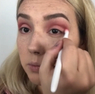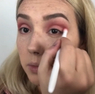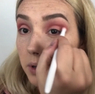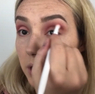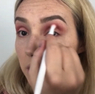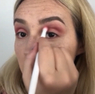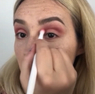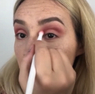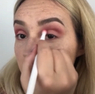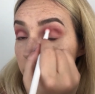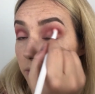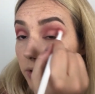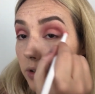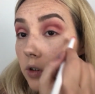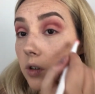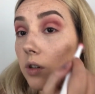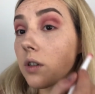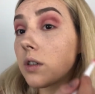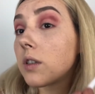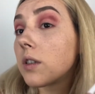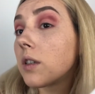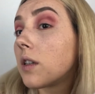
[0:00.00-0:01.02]
Back and
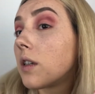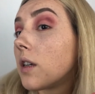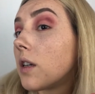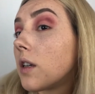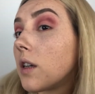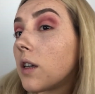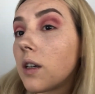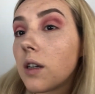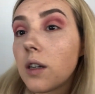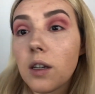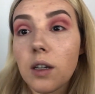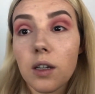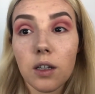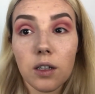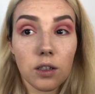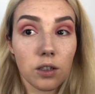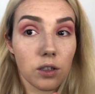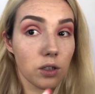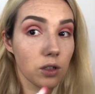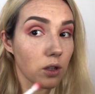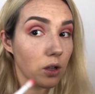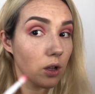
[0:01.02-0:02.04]
forth,
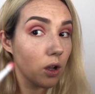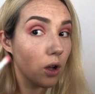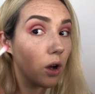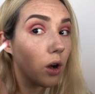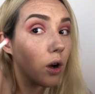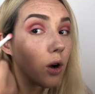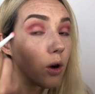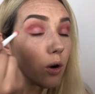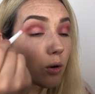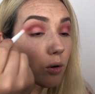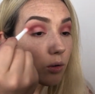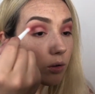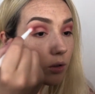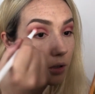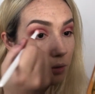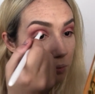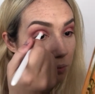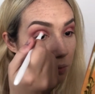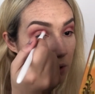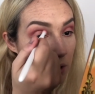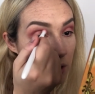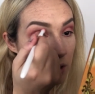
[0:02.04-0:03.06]
and slowly
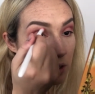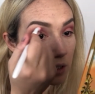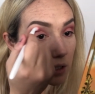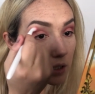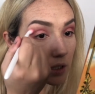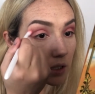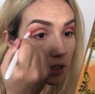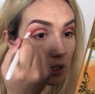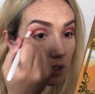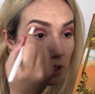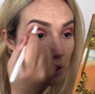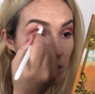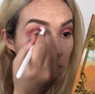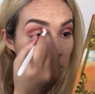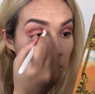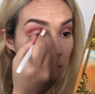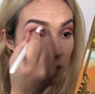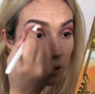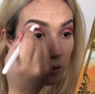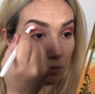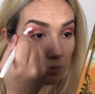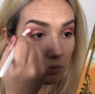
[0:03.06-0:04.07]
building it
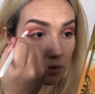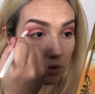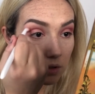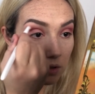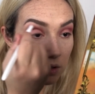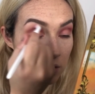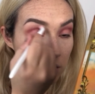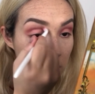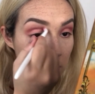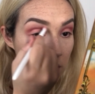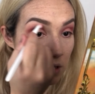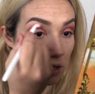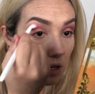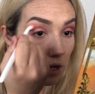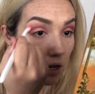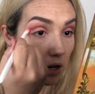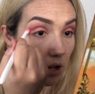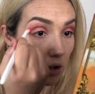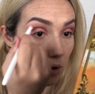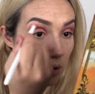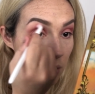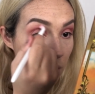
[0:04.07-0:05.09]
up.
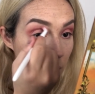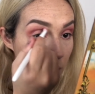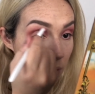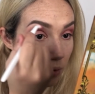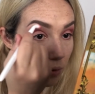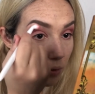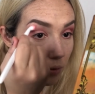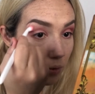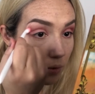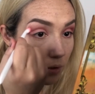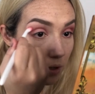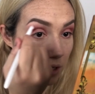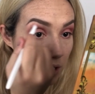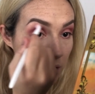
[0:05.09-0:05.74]
Slowly.